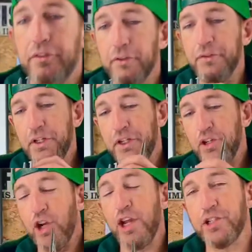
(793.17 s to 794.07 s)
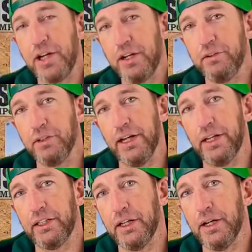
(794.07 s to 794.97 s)
if you need to change out
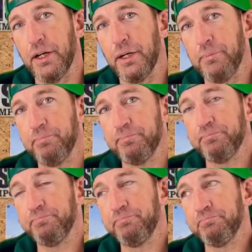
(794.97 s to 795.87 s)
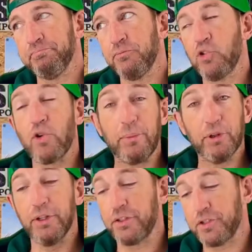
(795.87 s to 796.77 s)
like treble
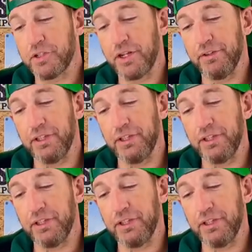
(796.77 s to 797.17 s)
hooks or stuff like